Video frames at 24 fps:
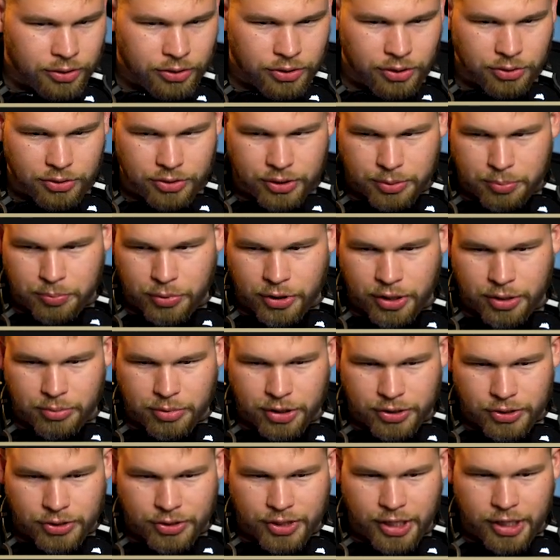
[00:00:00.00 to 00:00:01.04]
So it's pretty
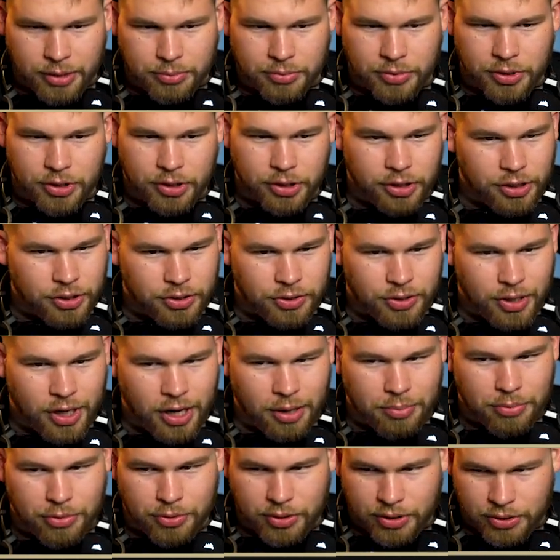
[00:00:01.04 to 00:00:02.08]
much same, these
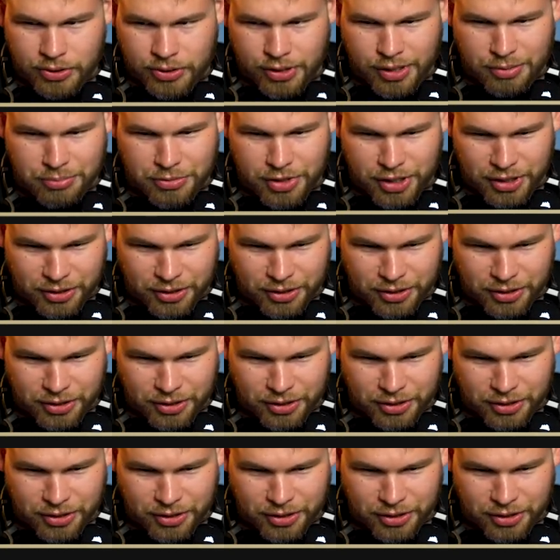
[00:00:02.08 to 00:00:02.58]
top three, same